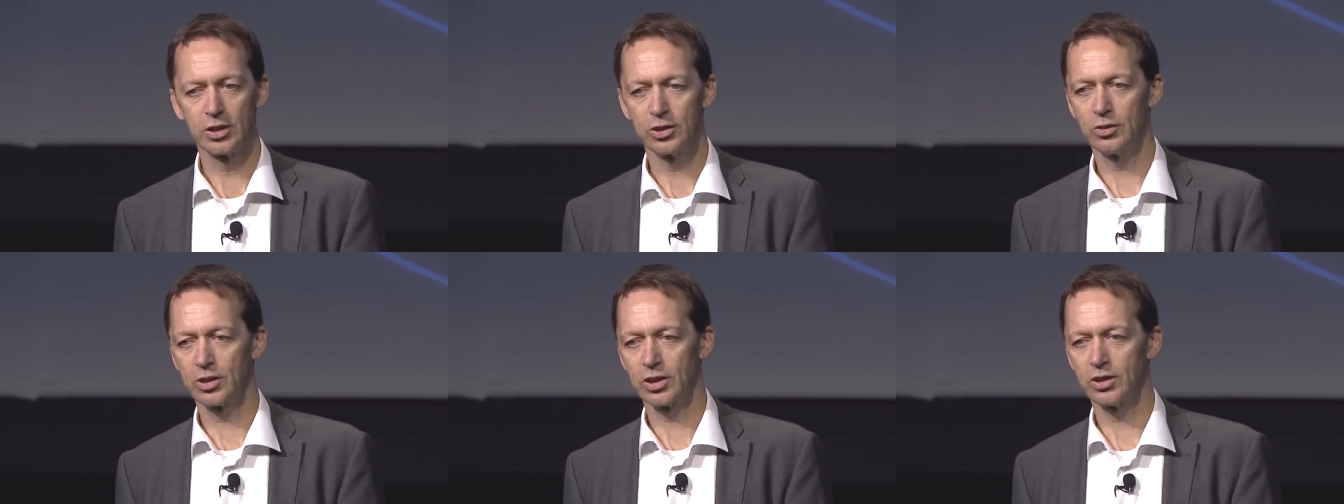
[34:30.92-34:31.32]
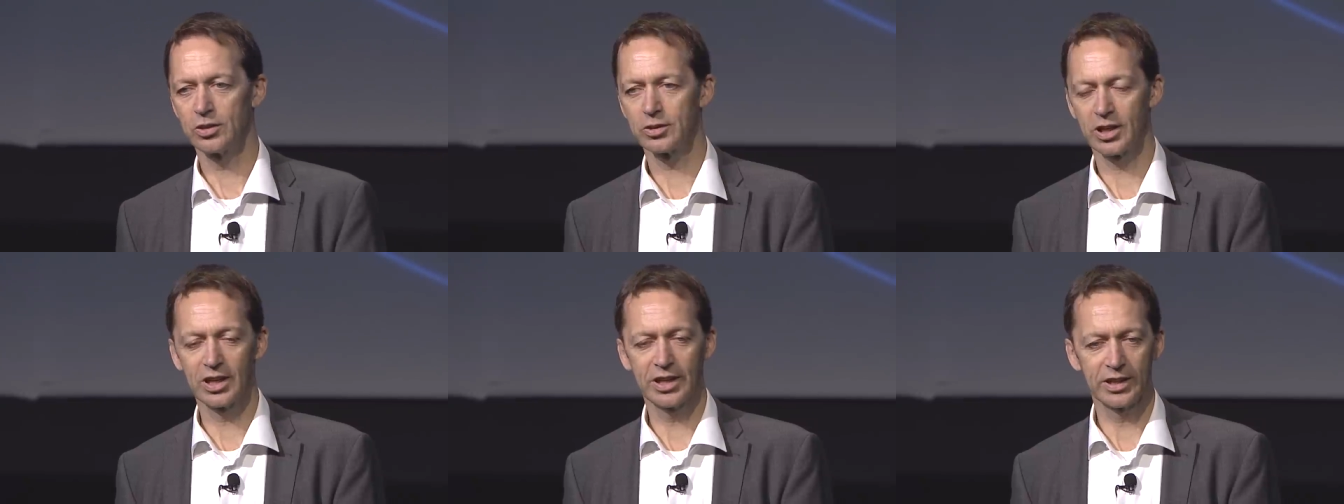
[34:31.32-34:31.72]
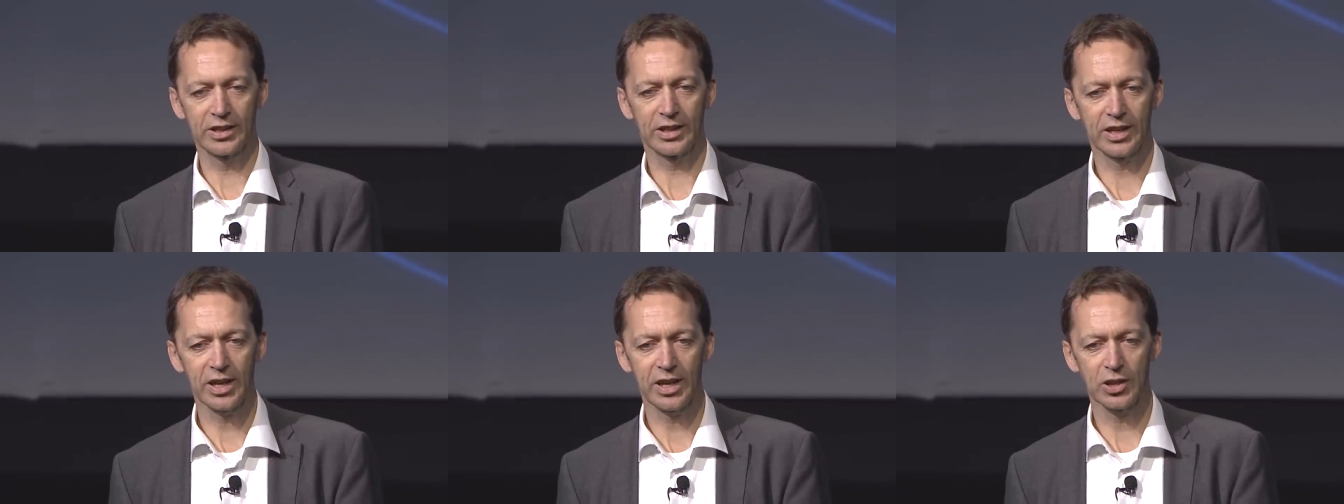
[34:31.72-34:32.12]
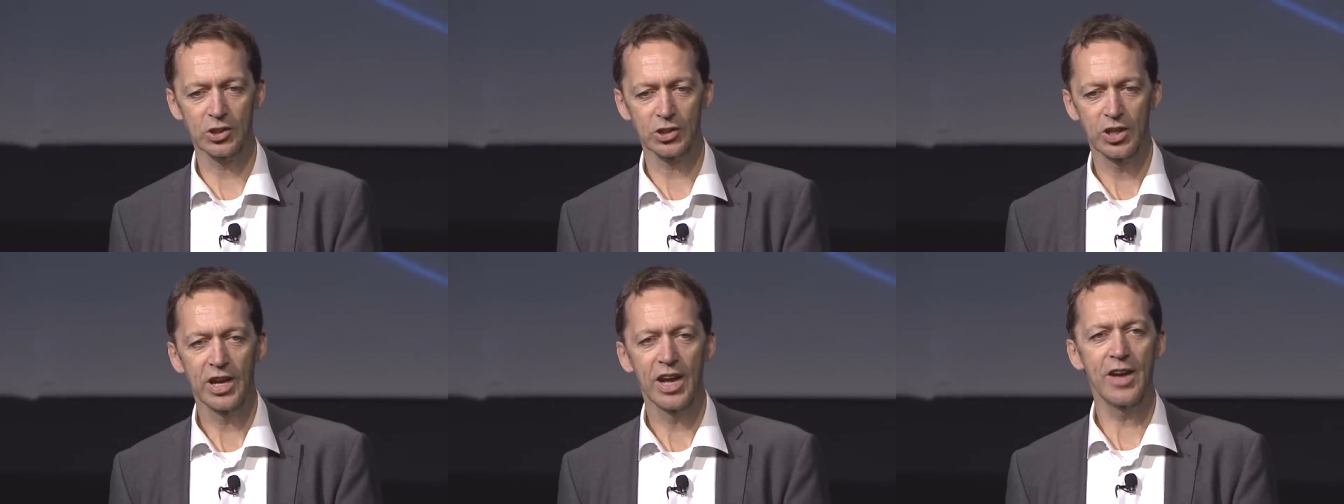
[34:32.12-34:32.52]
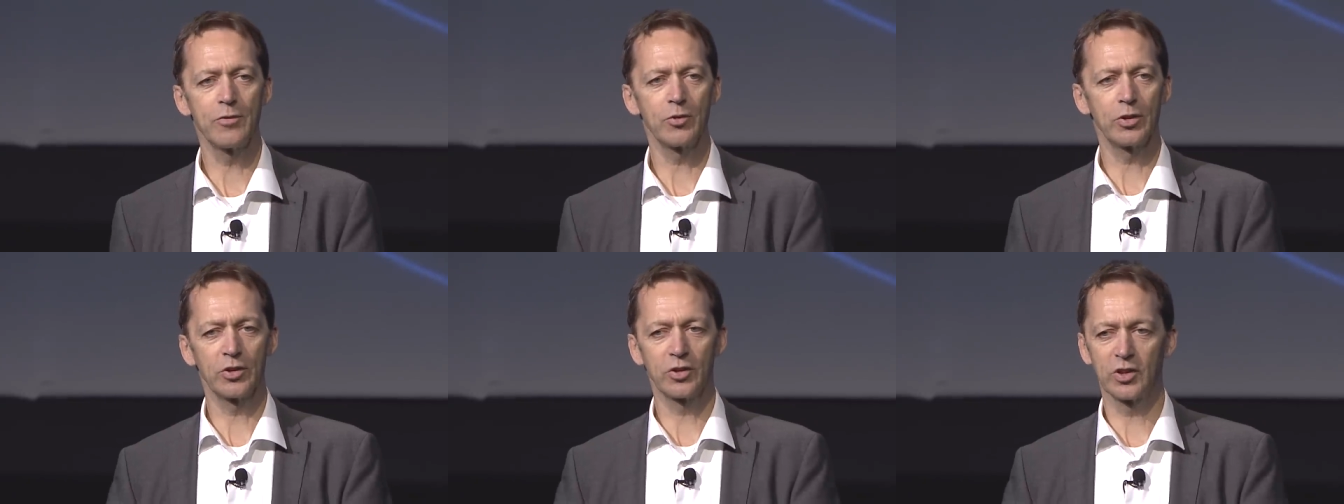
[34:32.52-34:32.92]
You can't collect the cash.
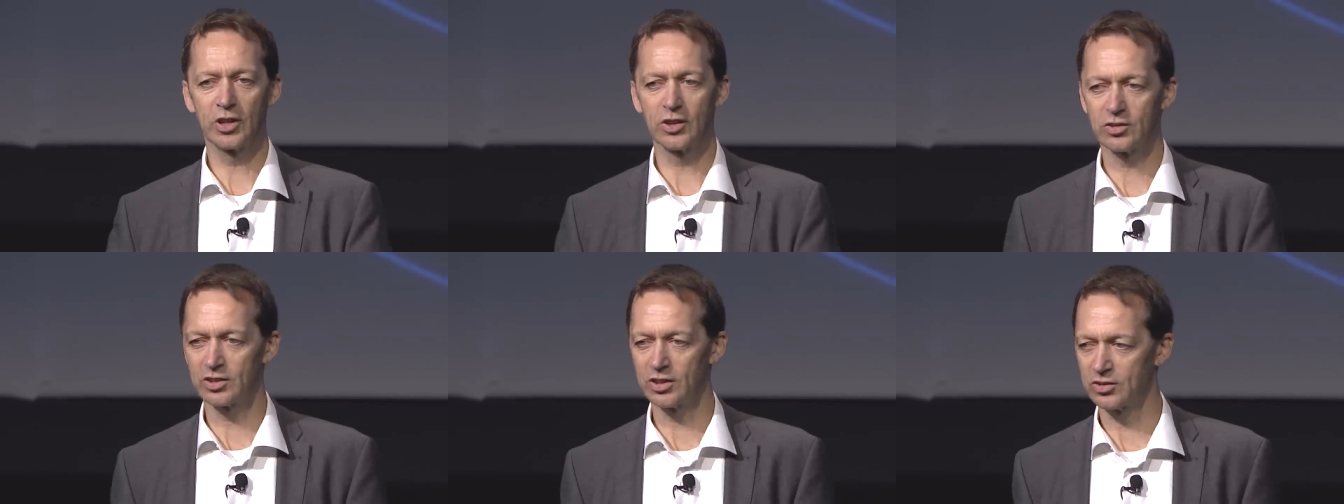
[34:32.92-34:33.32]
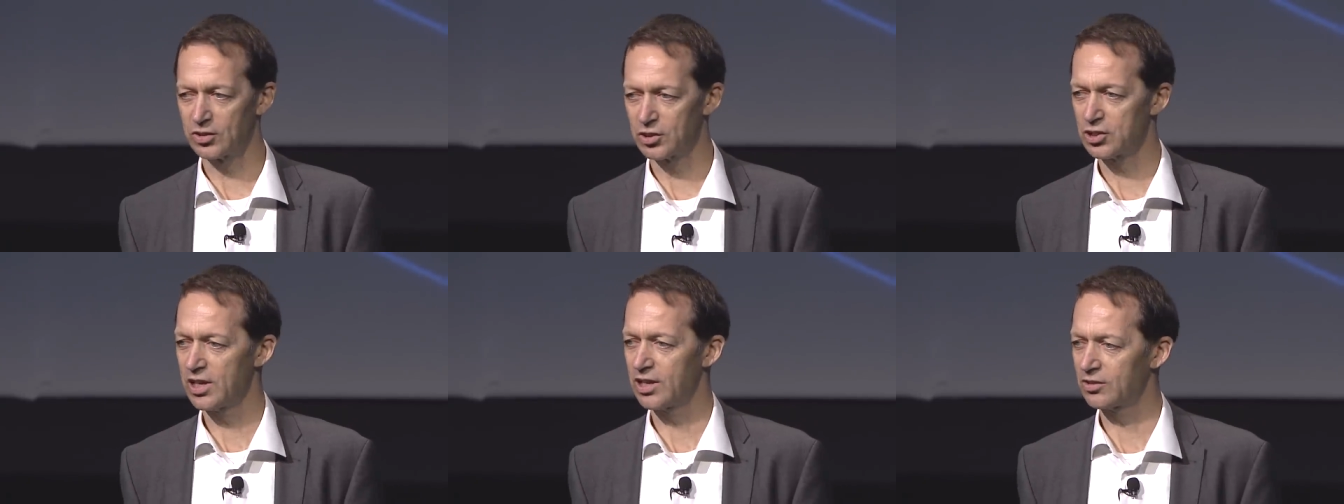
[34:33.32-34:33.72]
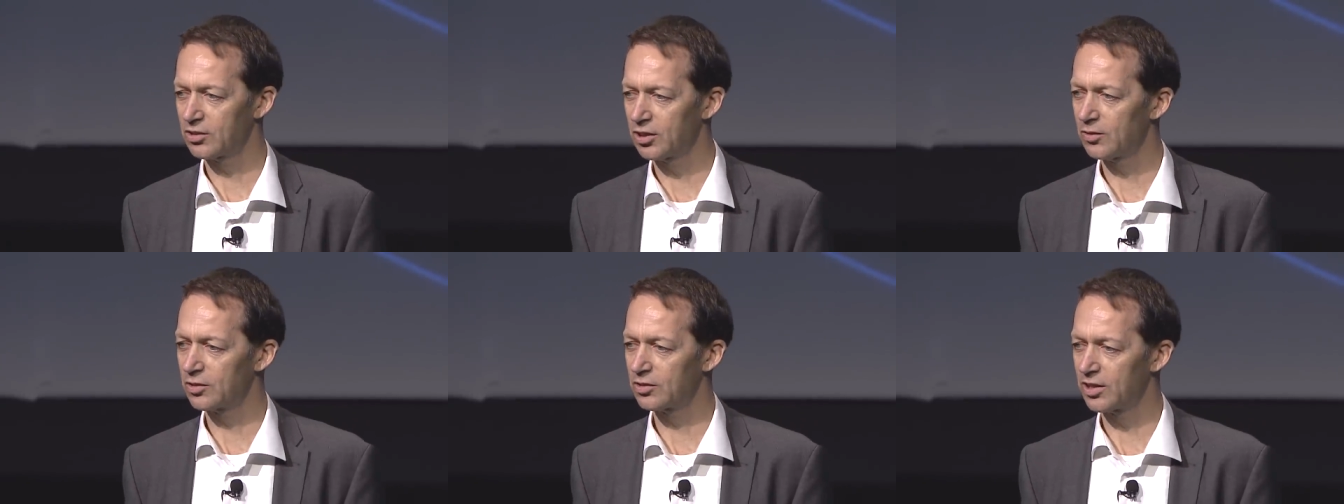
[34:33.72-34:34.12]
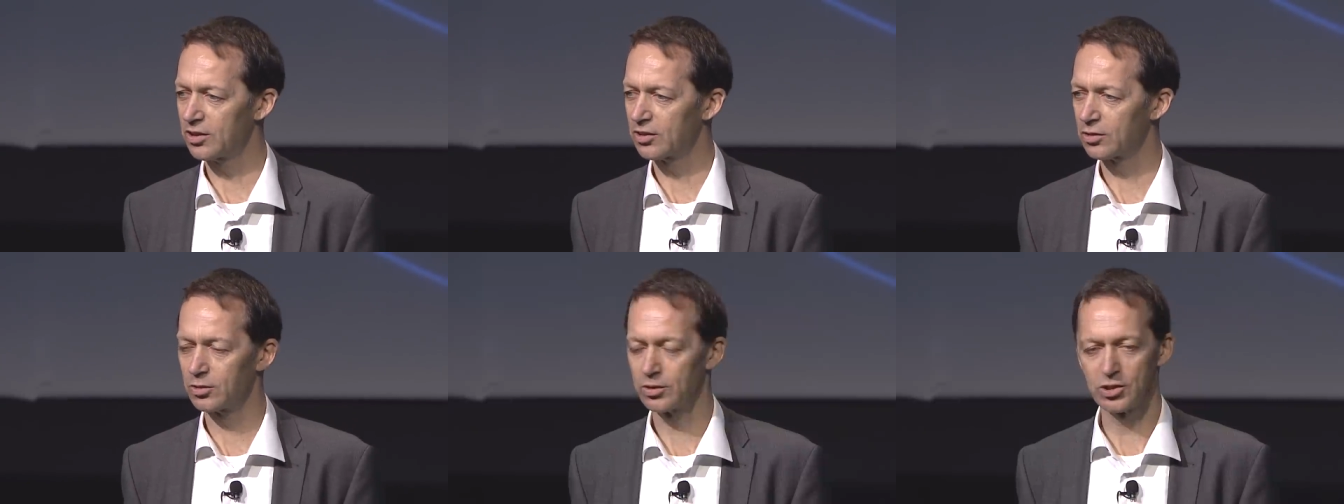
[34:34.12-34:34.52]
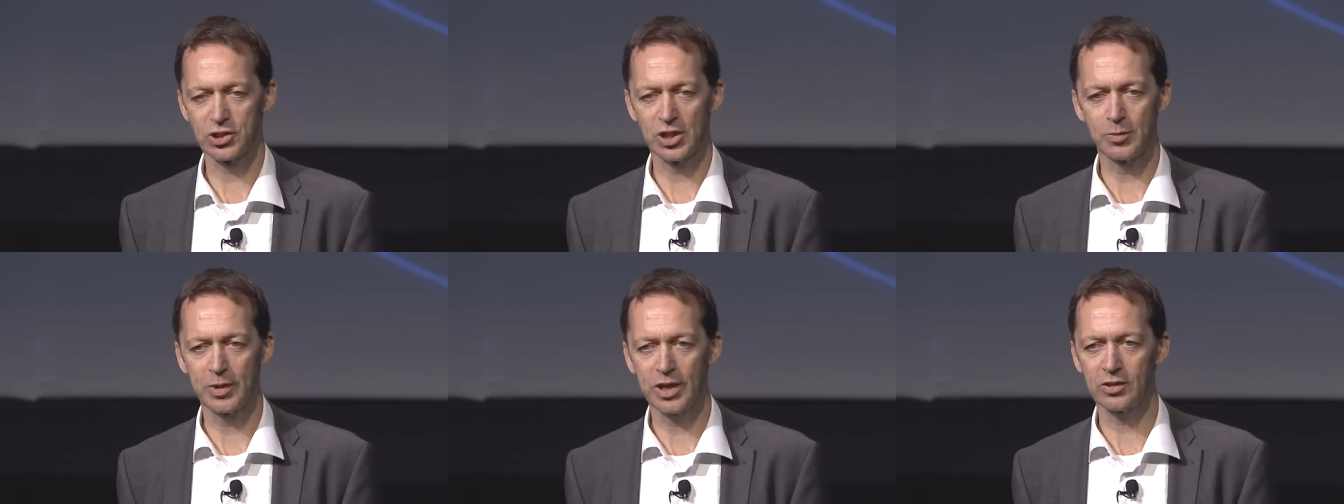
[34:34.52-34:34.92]
Everyone thinks it's the shared service center or the
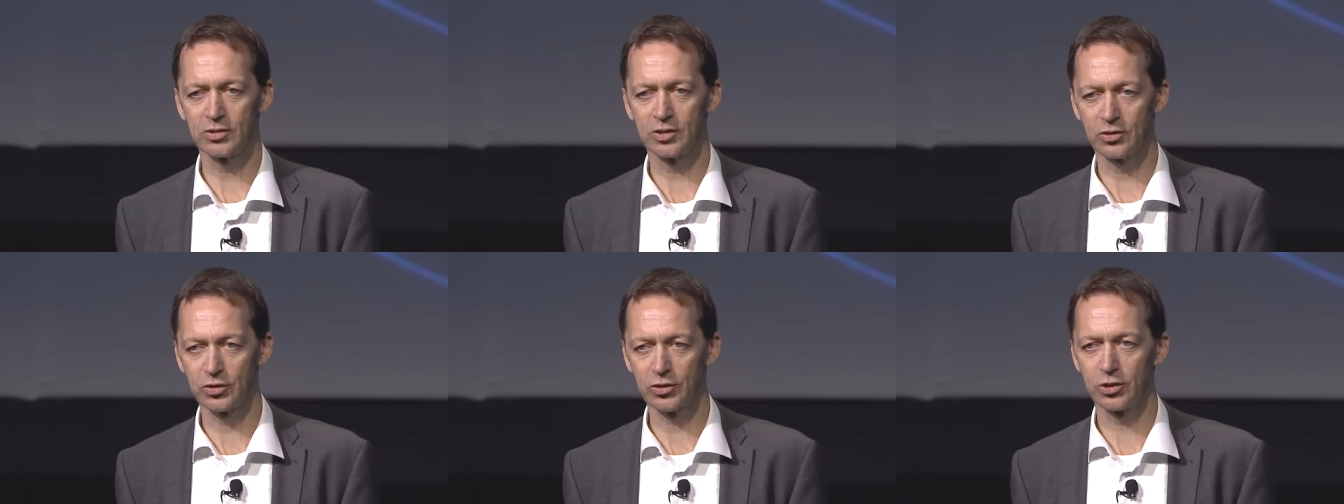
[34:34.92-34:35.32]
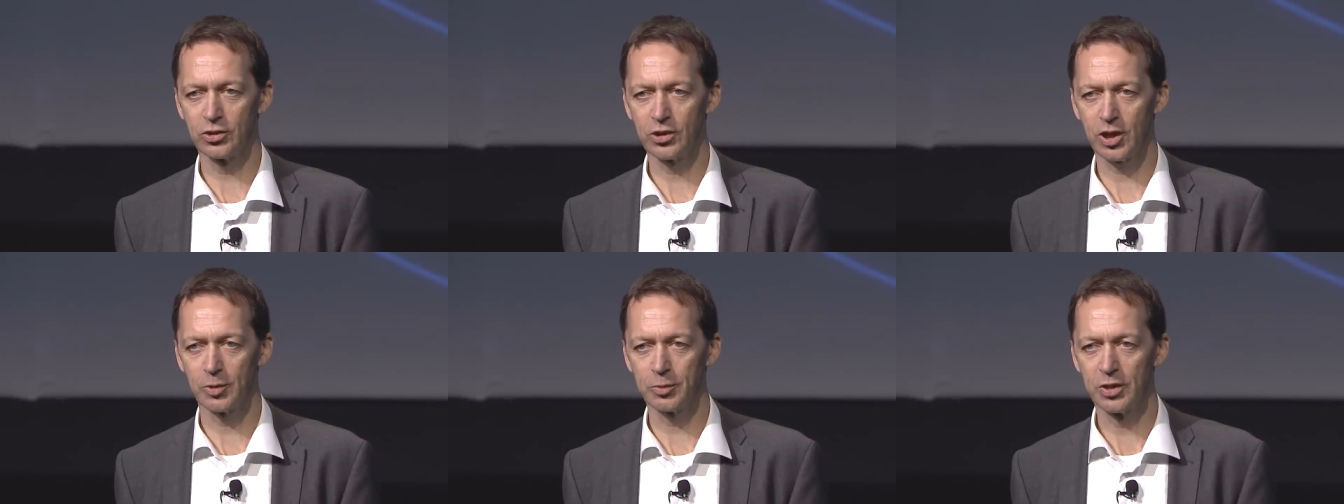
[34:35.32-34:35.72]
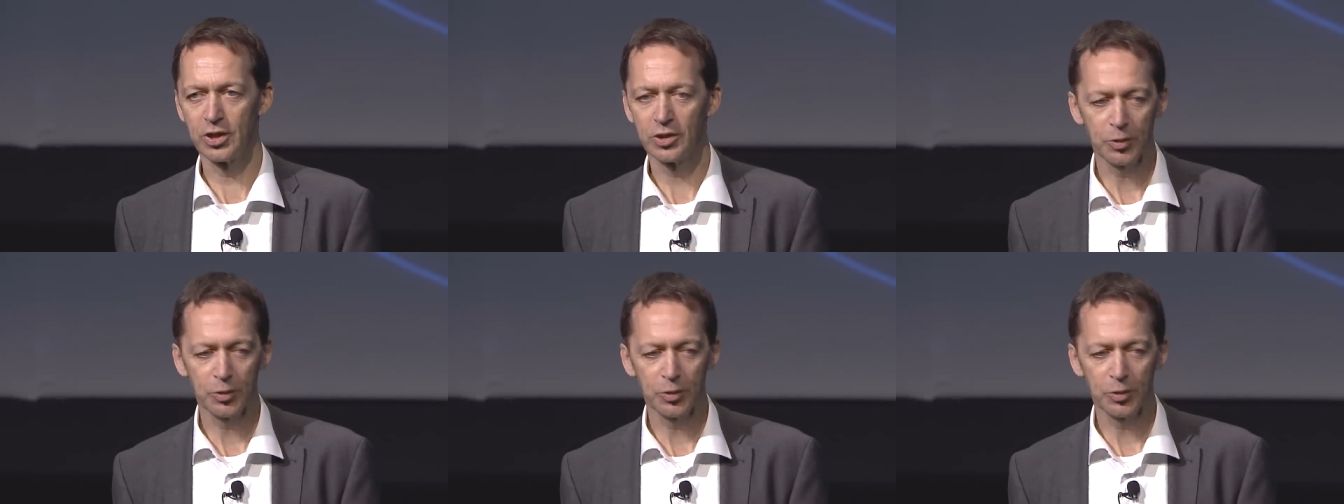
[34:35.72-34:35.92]
GBS that screwed up.